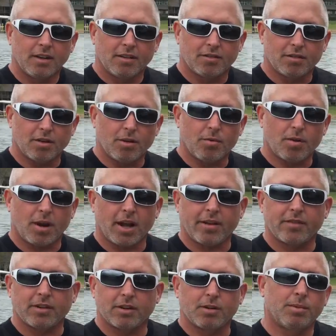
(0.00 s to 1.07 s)
so we're
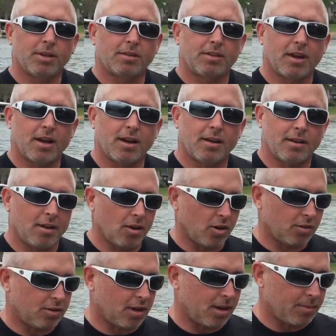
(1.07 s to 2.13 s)
having a little bit
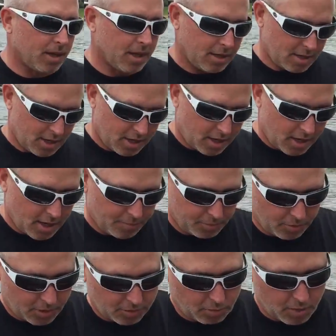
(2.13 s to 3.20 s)
hard time getting hung up.
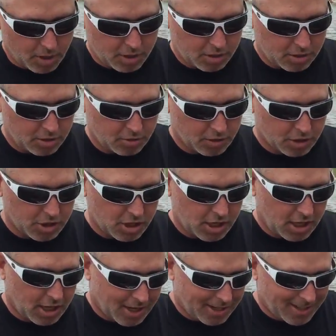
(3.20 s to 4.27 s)
So I switched to a
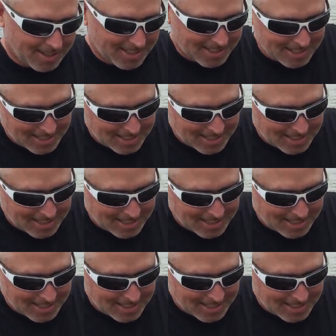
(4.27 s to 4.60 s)
jig head